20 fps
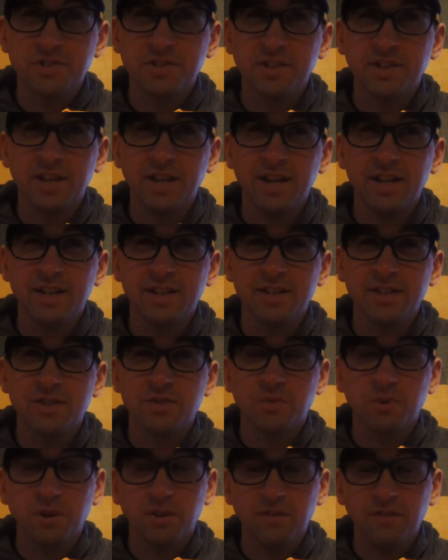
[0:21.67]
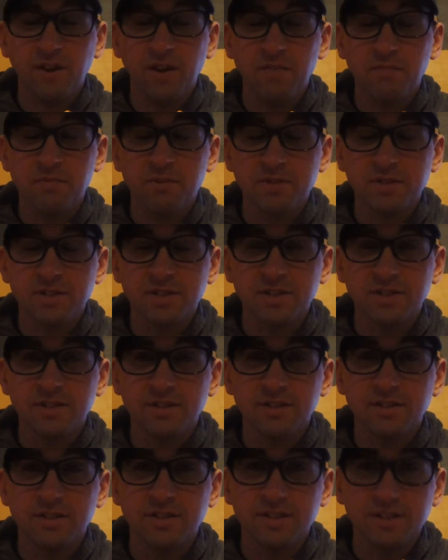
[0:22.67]
Then they had a 25%
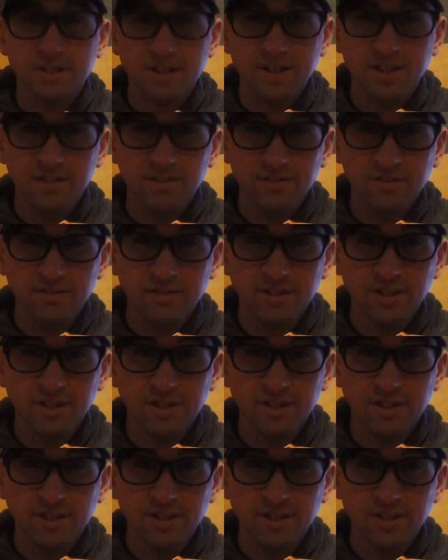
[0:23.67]
discount,